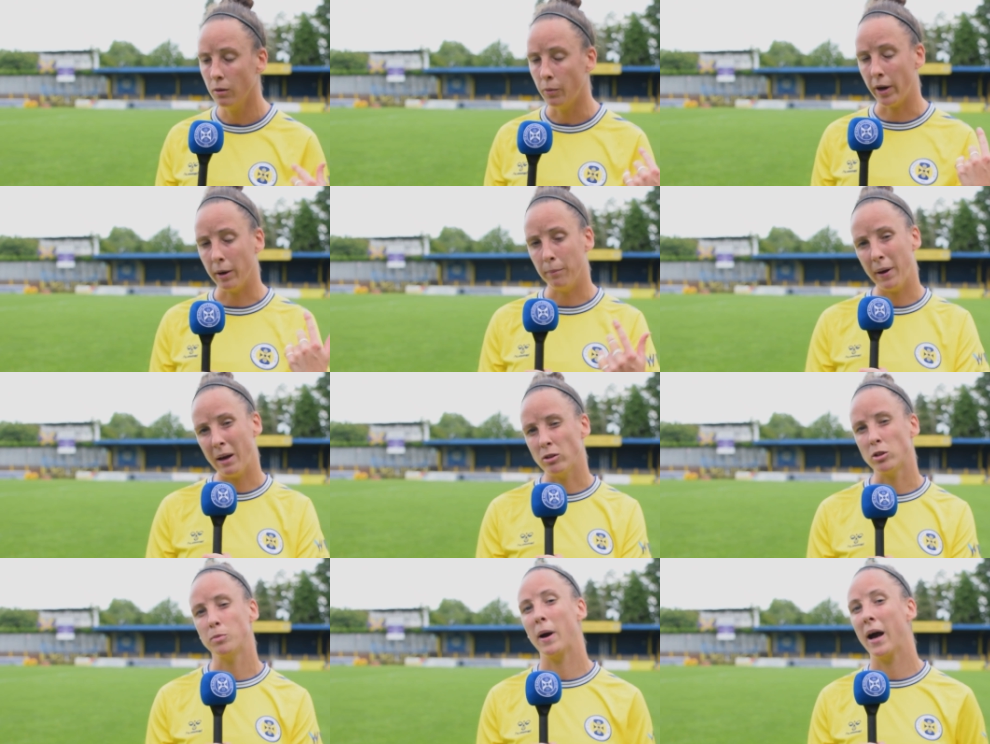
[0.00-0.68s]
we can
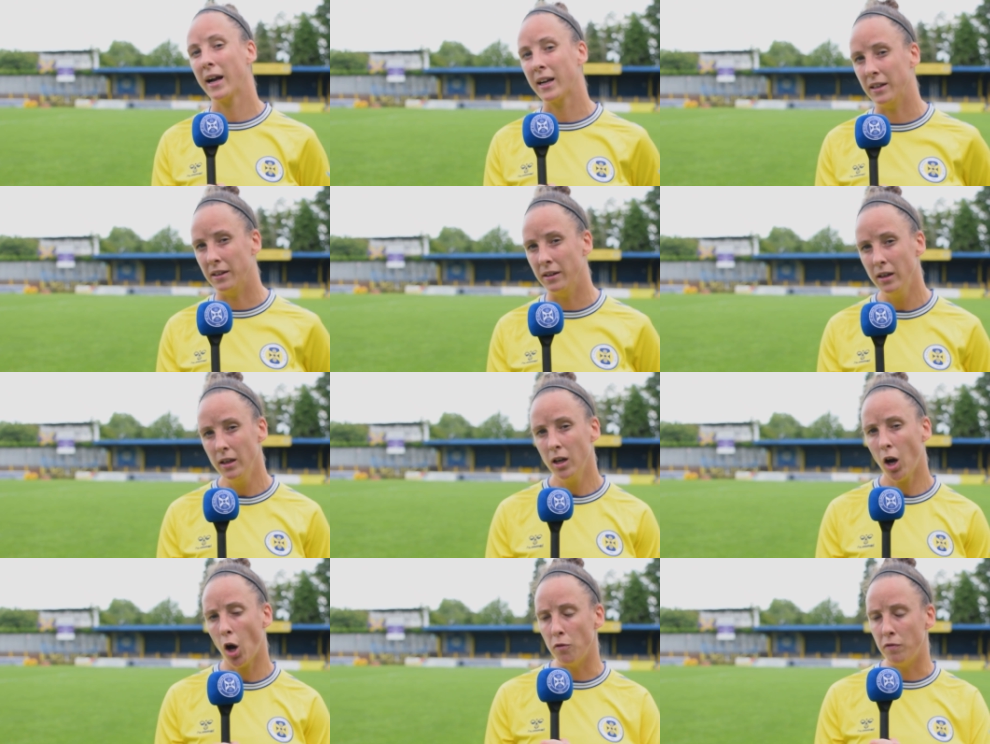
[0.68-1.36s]
bounce back, and
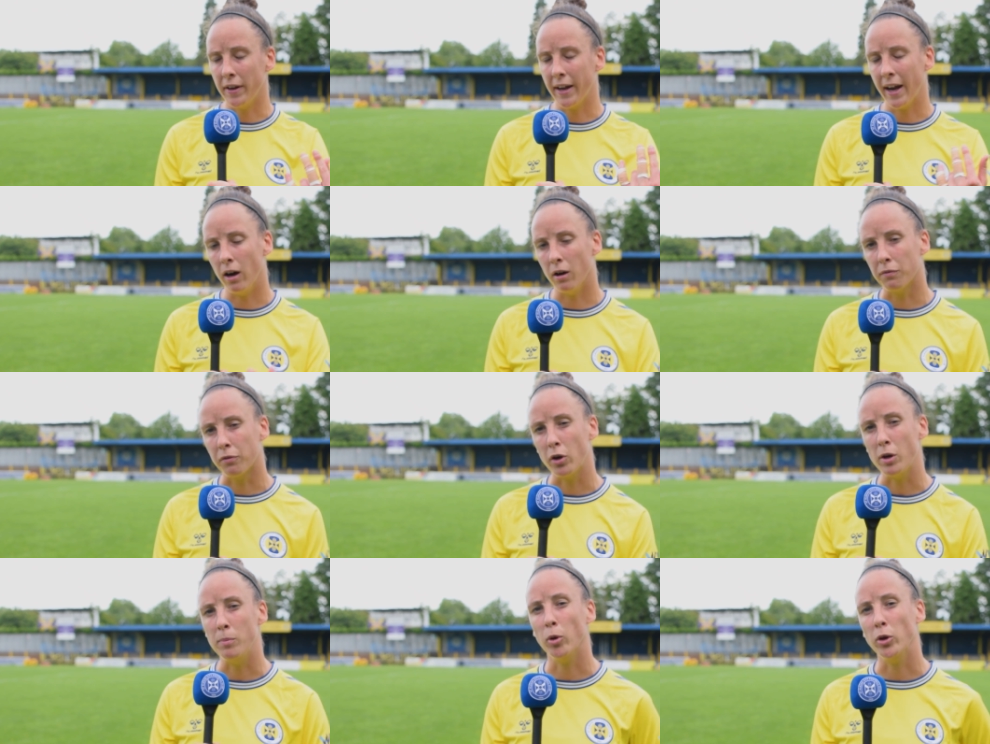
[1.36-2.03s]
hopefully get our
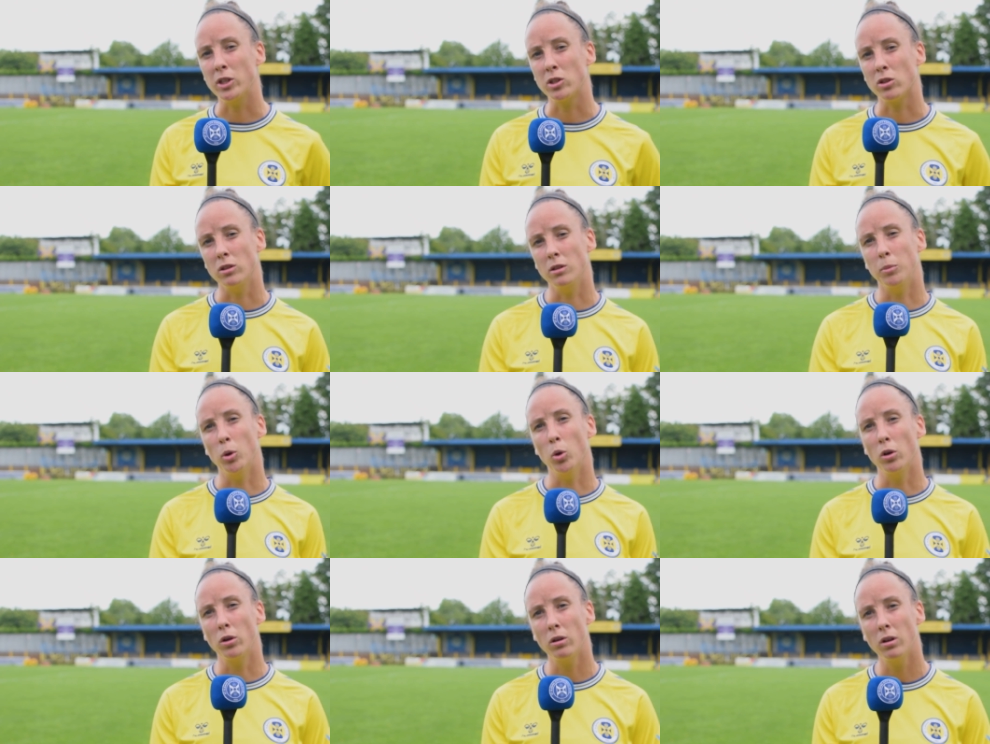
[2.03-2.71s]
three points on the
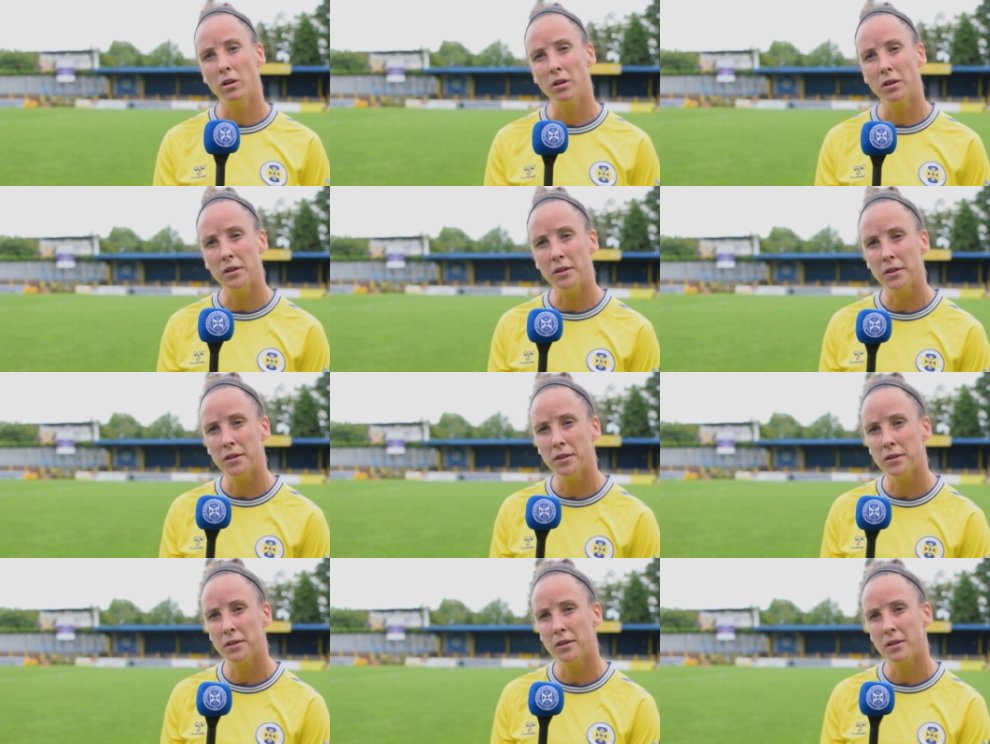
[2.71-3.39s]
board.
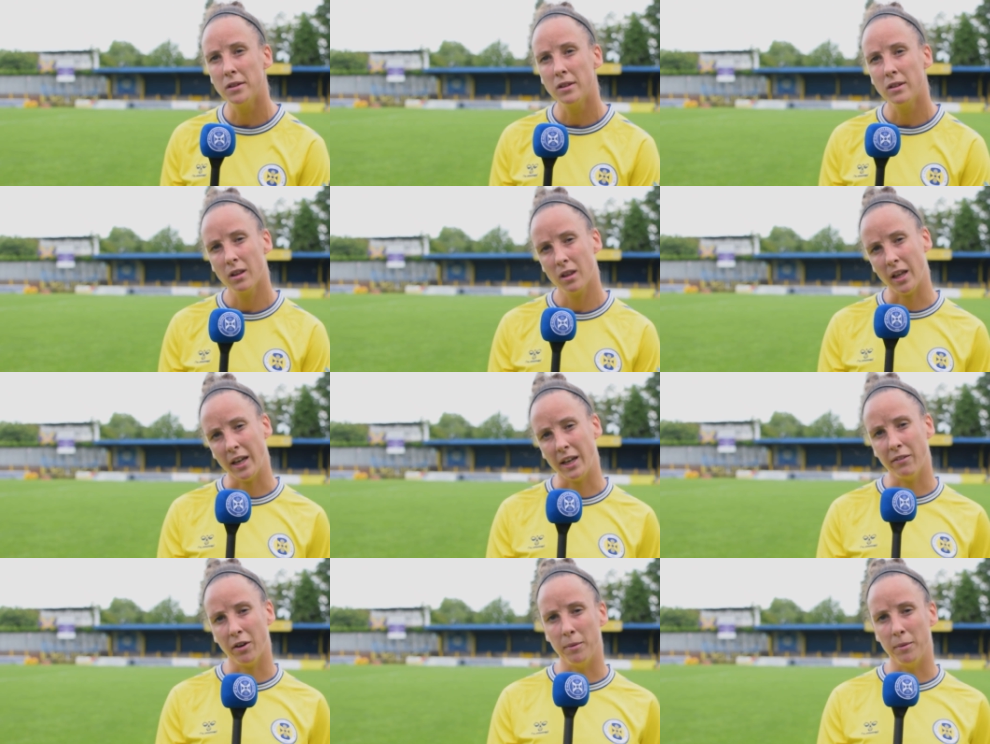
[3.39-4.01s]
Brilliant, thank you. Annie. Thank you.